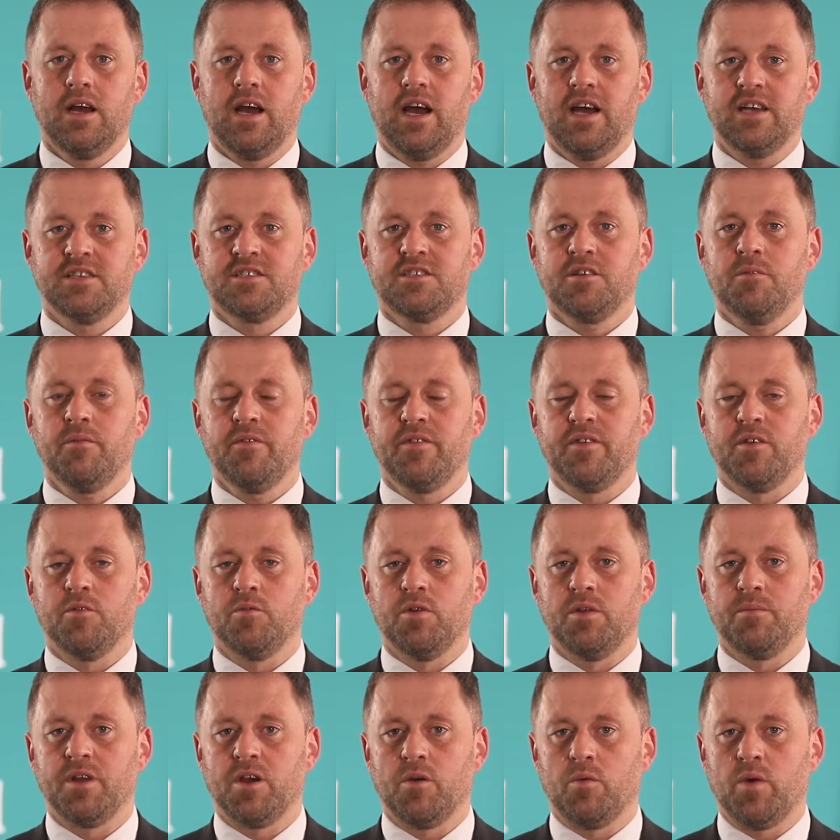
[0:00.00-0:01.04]
As some of you
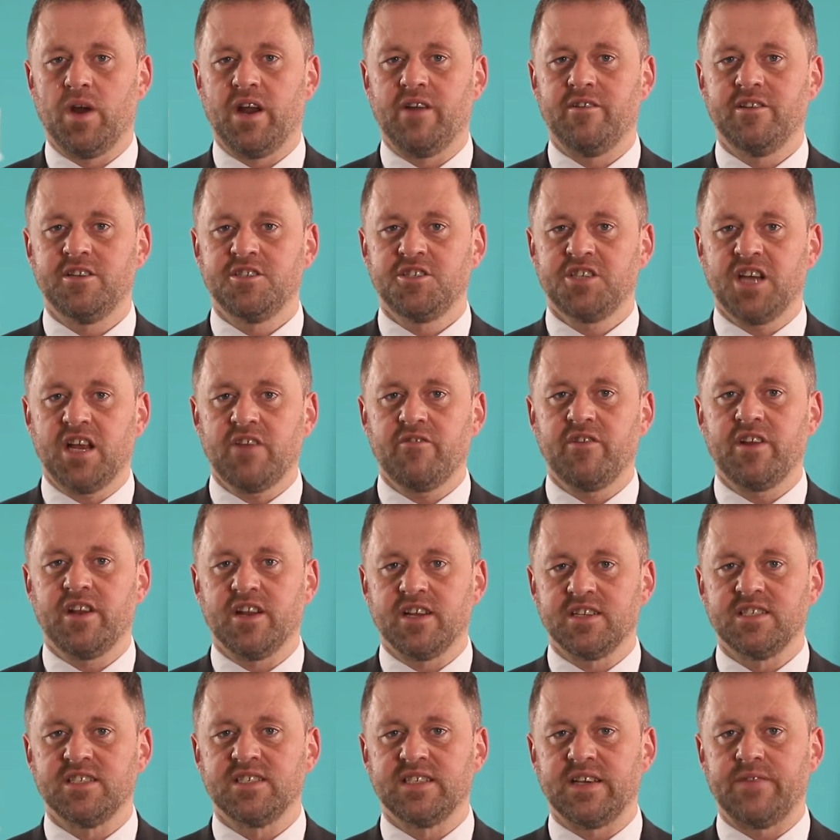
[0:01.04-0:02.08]
will be aware, in January
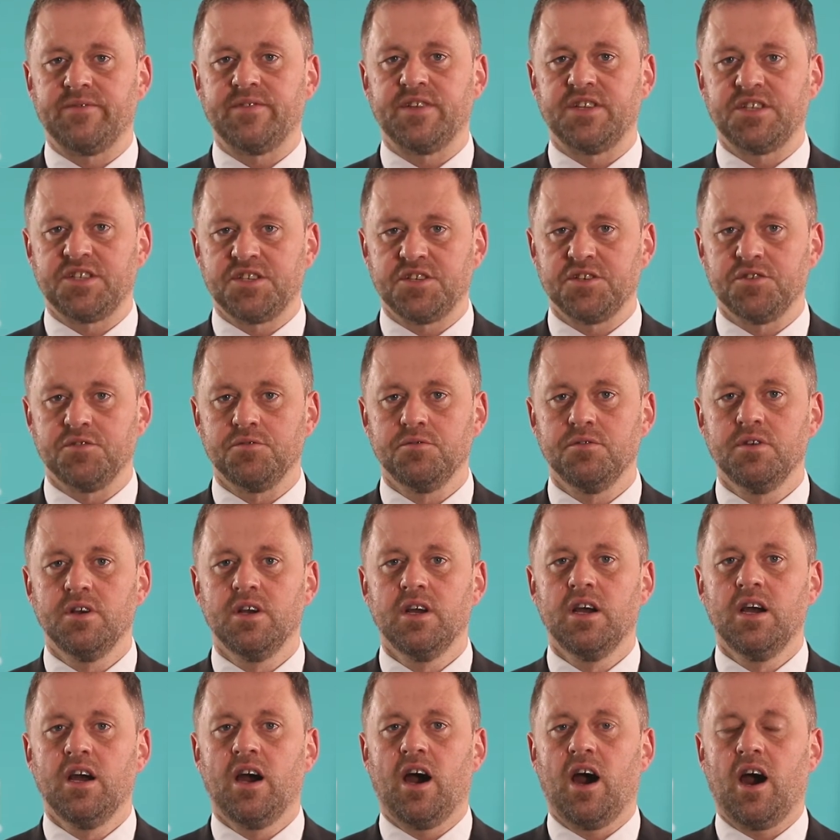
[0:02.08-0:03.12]
1972,
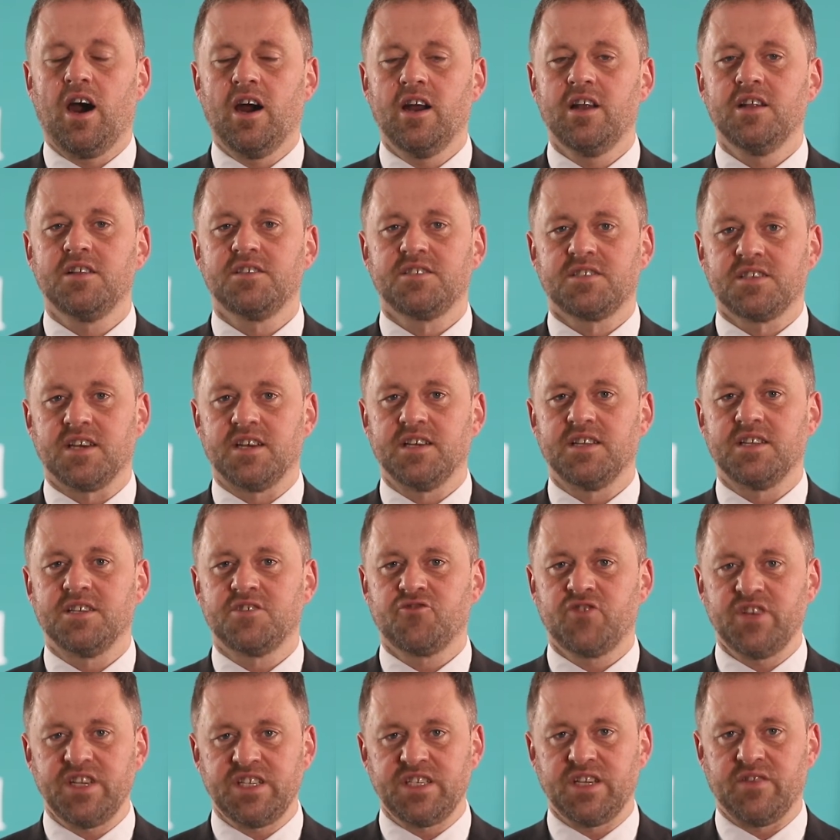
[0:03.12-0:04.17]
Ireland signed the
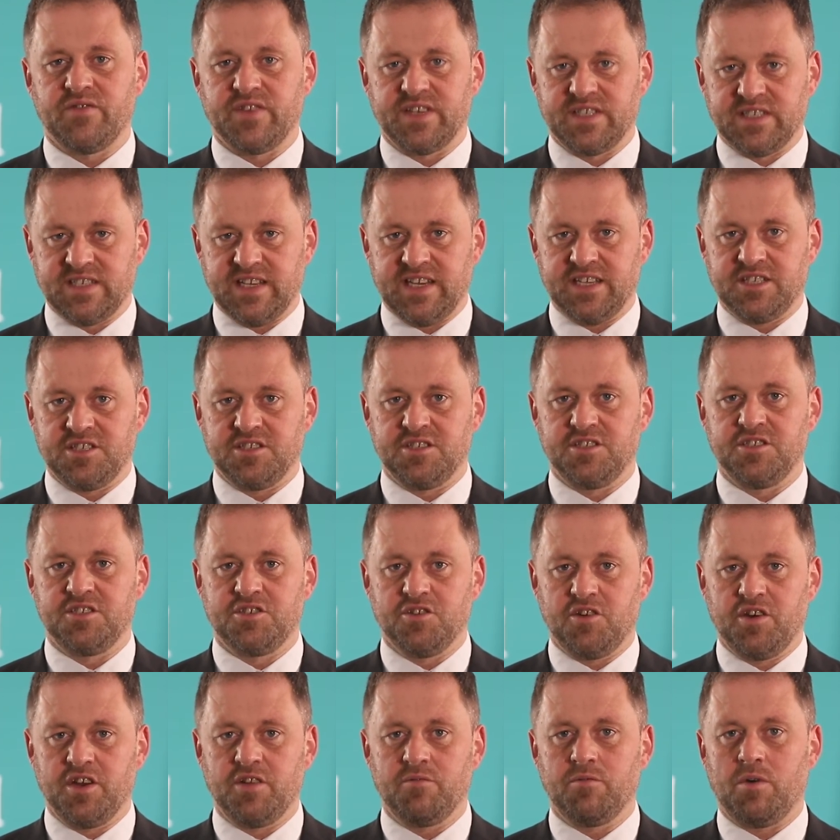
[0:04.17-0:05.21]
Treaty of Accession to
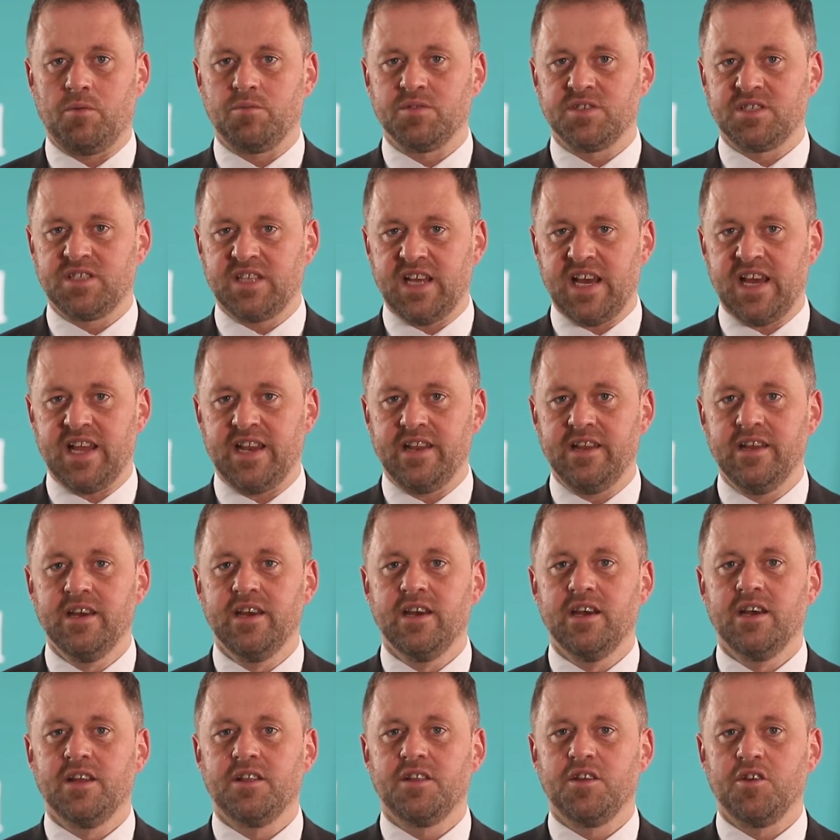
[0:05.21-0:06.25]
join what was then
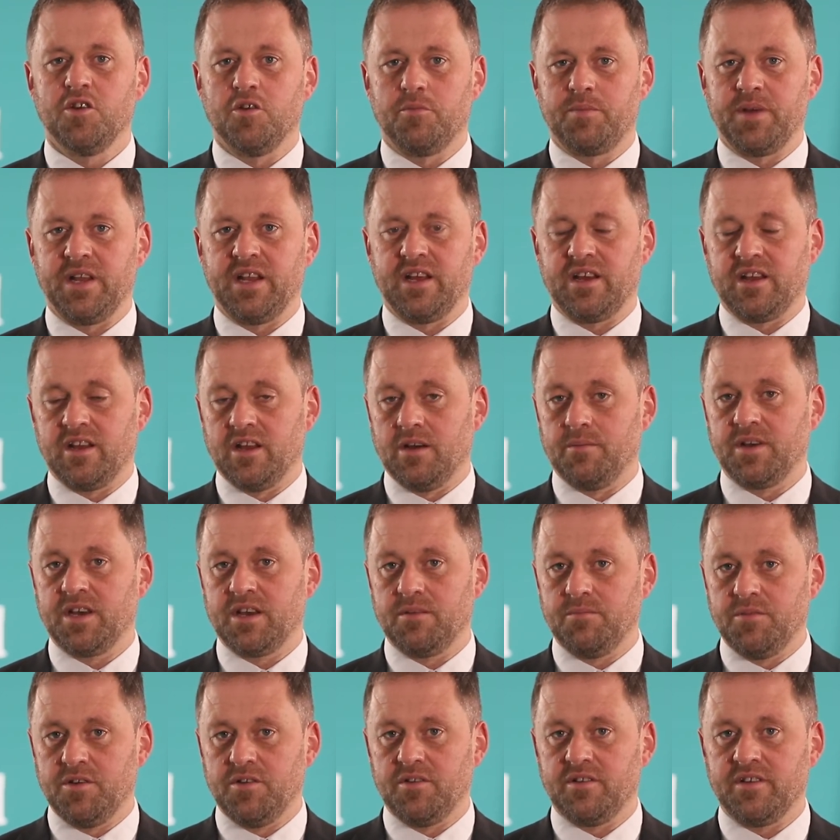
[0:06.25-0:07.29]
the European Economic
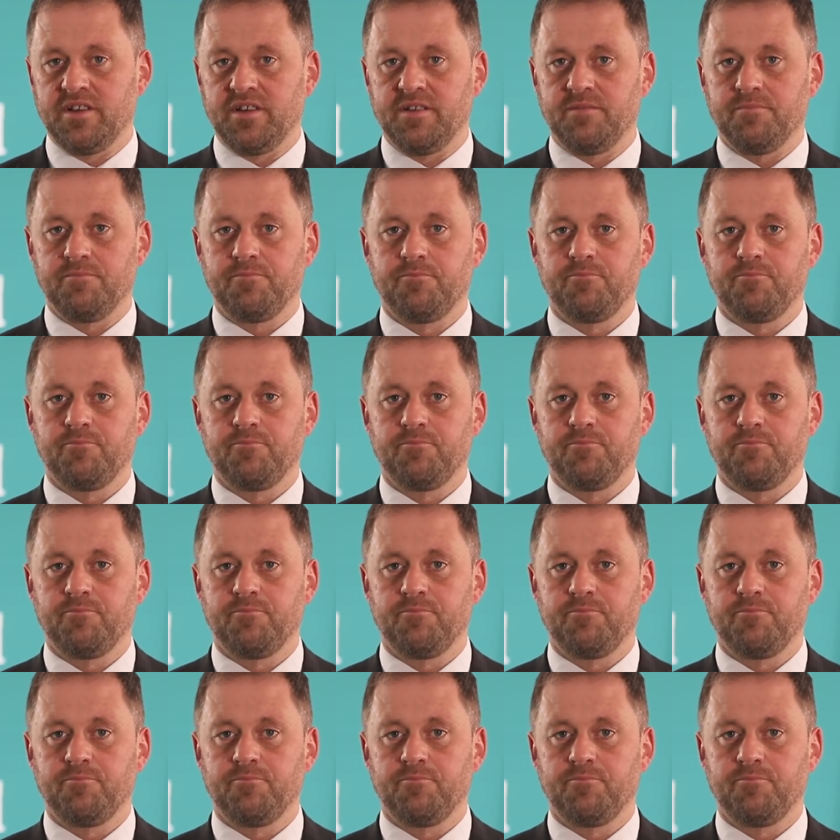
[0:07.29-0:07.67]
Community.